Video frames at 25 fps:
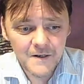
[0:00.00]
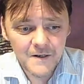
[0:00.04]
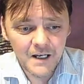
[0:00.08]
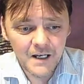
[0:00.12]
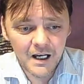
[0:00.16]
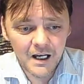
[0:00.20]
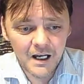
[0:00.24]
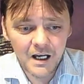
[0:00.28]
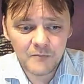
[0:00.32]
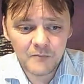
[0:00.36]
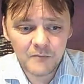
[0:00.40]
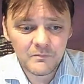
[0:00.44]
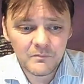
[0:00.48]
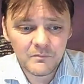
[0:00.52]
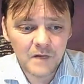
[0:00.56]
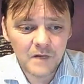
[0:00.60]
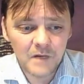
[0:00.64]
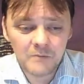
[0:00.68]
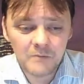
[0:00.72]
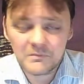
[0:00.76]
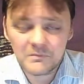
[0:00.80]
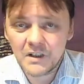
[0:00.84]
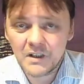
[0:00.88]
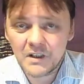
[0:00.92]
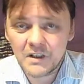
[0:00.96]
I'm
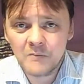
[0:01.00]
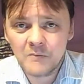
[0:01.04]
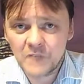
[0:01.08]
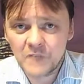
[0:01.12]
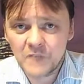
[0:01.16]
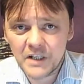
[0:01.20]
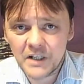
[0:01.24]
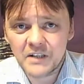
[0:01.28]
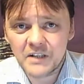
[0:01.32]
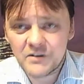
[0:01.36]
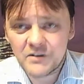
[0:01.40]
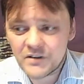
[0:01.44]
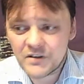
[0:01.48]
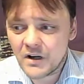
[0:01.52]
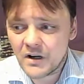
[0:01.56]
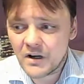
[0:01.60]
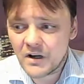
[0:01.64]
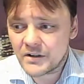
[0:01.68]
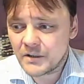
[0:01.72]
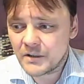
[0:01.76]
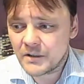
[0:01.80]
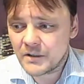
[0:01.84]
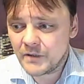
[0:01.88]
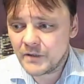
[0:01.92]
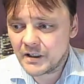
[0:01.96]
going to
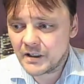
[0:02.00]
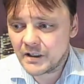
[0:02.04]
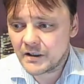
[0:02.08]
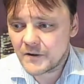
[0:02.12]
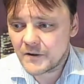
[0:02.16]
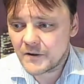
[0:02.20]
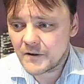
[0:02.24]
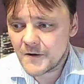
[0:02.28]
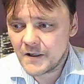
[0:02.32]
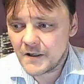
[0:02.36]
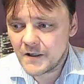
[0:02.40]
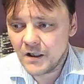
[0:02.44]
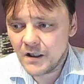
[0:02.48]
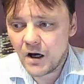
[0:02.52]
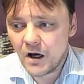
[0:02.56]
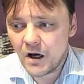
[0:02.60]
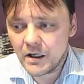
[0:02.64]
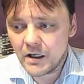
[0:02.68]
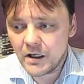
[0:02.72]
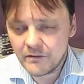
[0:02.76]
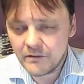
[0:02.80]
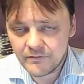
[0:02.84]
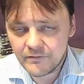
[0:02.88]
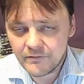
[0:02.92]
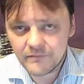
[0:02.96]
start doing
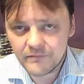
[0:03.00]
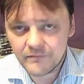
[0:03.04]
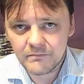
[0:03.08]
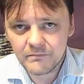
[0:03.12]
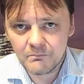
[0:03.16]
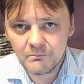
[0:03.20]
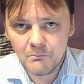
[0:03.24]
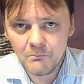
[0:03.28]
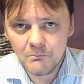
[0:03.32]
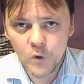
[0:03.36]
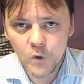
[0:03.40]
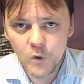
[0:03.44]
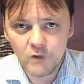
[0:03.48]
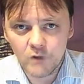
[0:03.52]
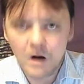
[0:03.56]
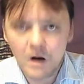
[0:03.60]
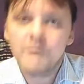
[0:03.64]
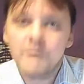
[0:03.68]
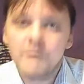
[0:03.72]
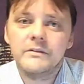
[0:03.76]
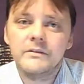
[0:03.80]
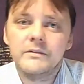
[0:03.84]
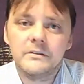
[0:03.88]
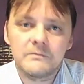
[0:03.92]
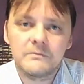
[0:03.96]
live more
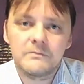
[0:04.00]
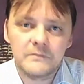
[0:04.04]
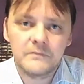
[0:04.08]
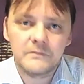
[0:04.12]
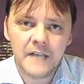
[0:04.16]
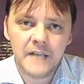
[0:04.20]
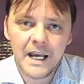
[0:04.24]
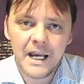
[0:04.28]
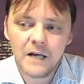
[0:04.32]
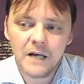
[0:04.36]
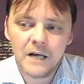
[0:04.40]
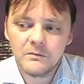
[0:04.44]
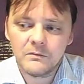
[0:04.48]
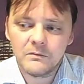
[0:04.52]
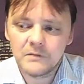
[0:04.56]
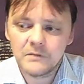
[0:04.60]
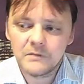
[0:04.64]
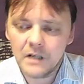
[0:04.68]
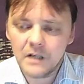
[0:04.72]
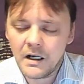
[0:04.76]
often now.